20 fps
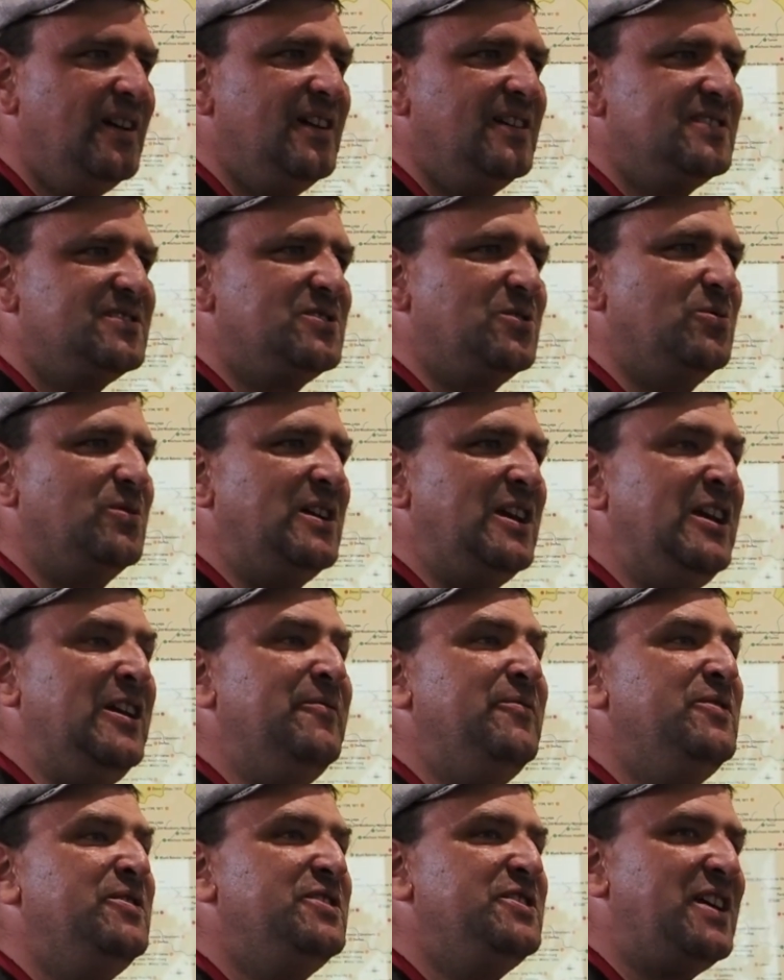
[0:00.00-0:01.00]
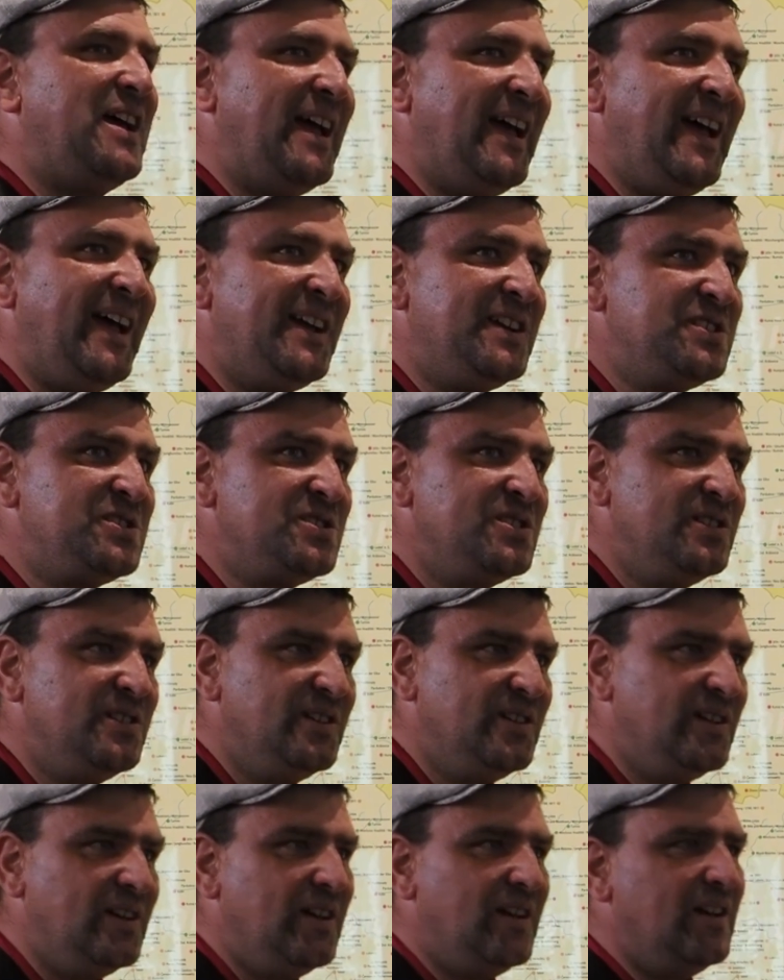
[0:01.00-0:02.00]
So even that
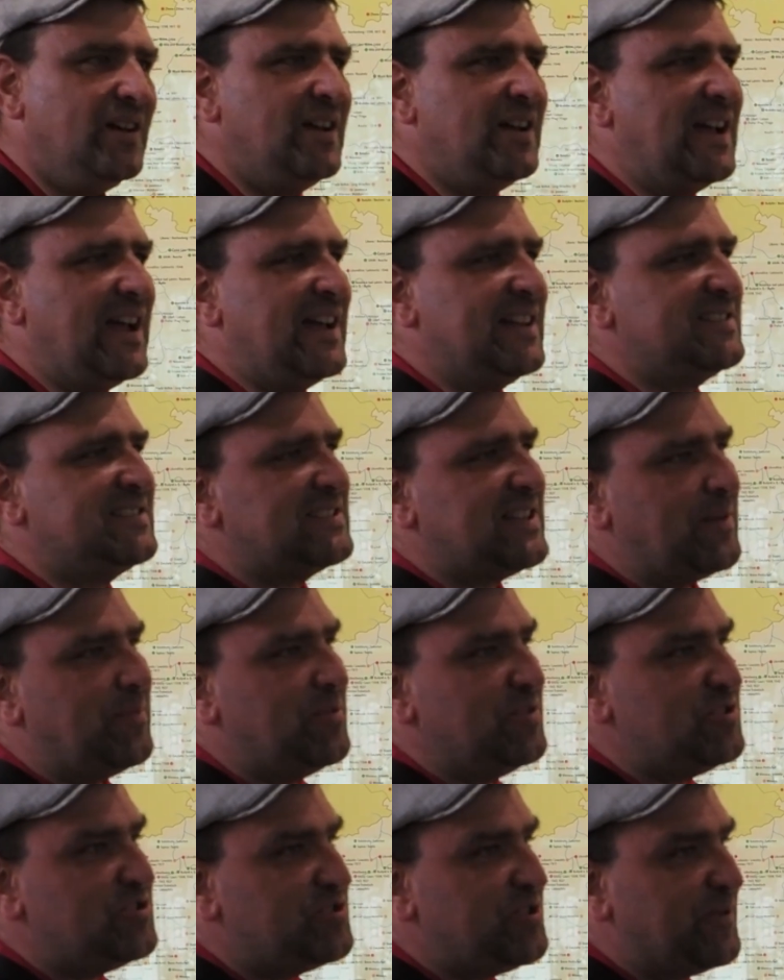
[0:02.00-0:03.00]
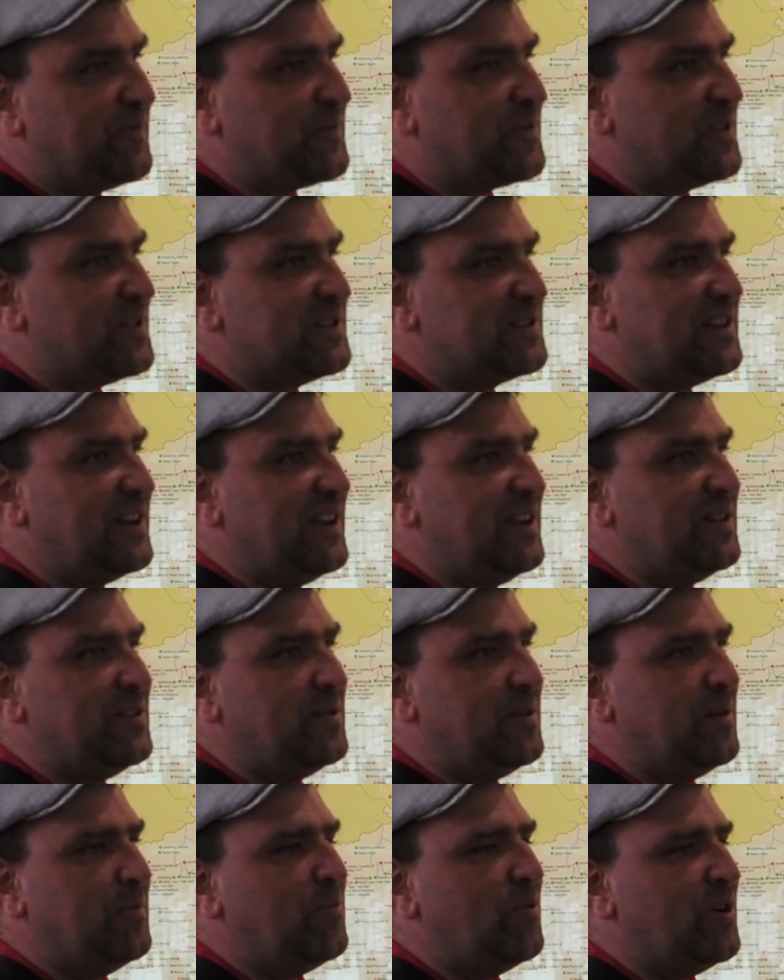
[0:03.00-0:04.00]
established differently in
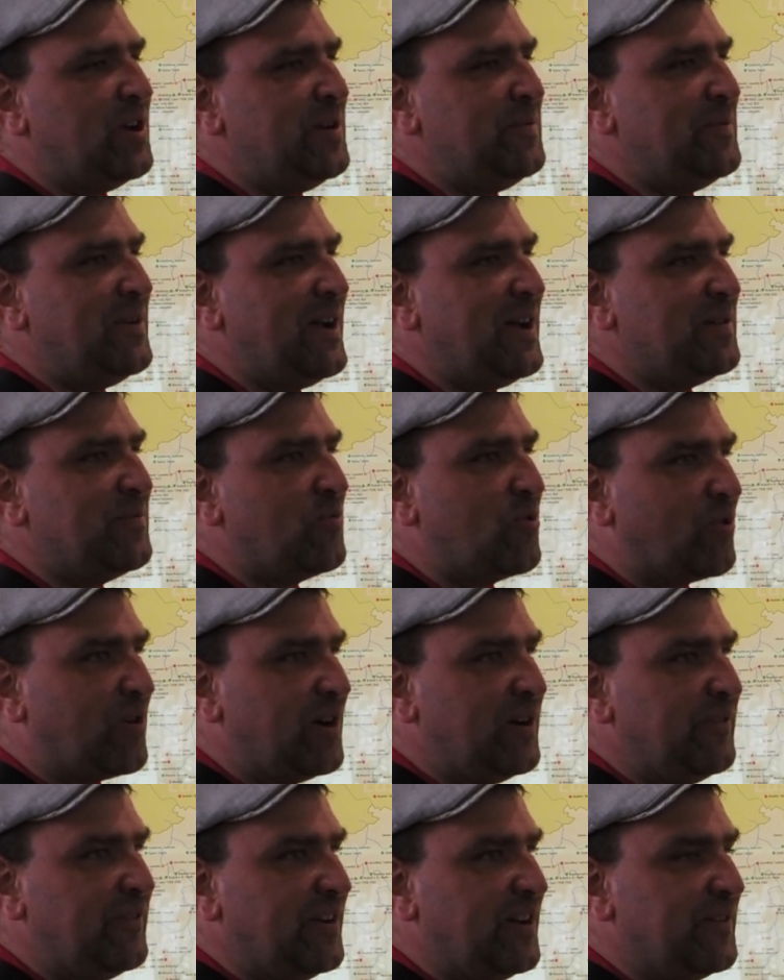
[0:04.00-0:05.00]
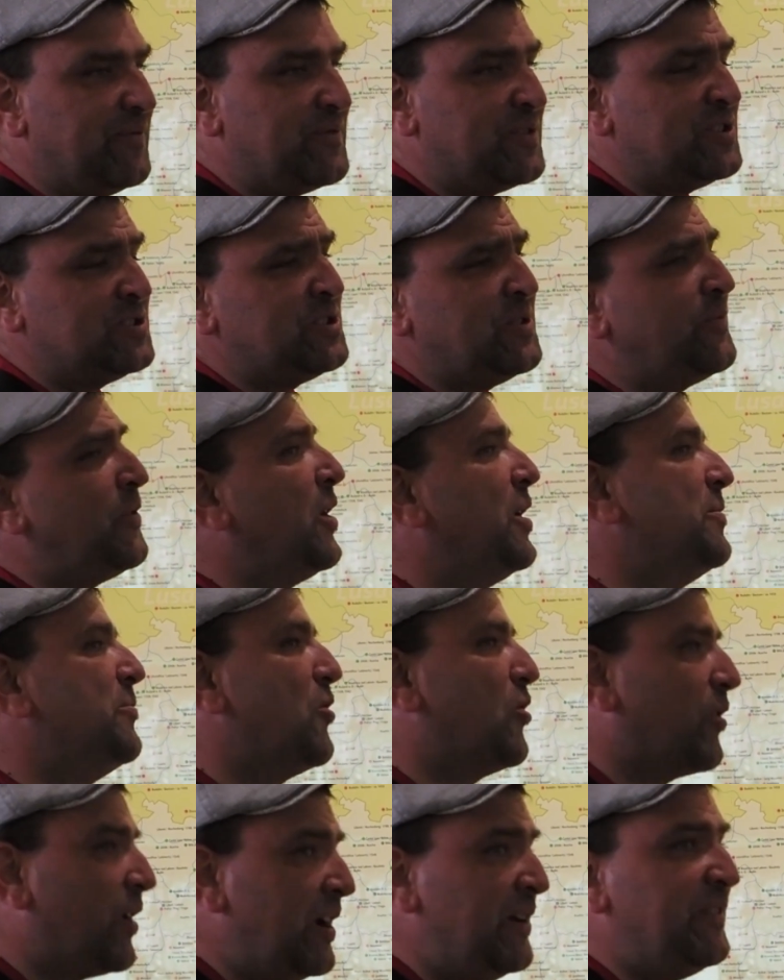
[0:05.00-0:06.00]
Bohemia and Moravia. First of all, in
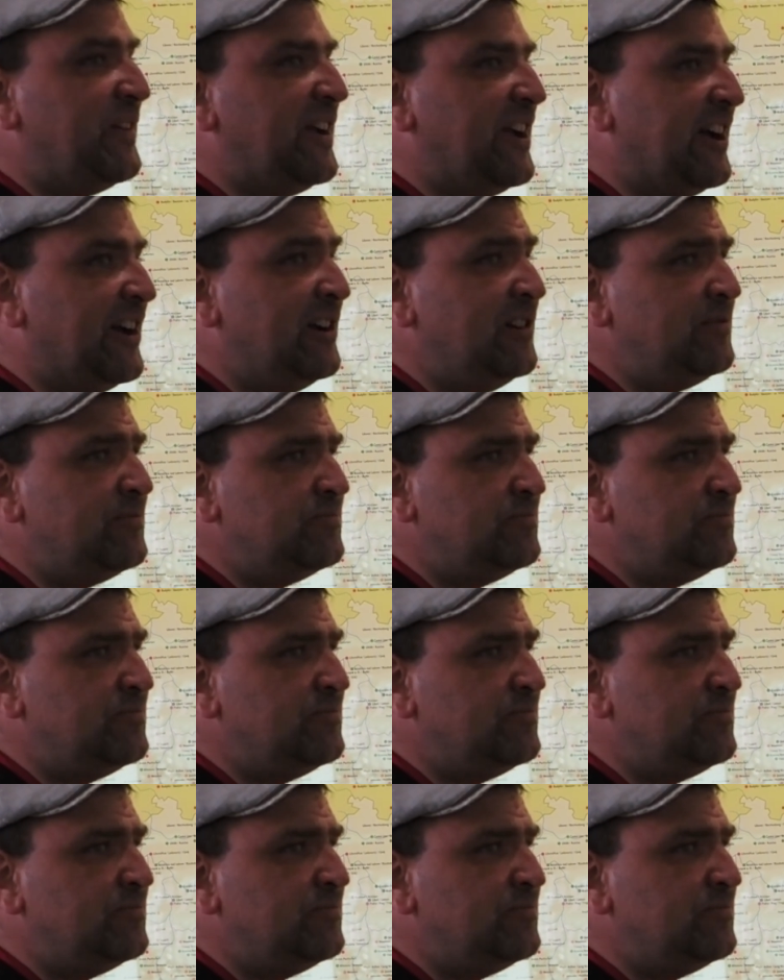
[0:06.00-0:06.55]
Moravia,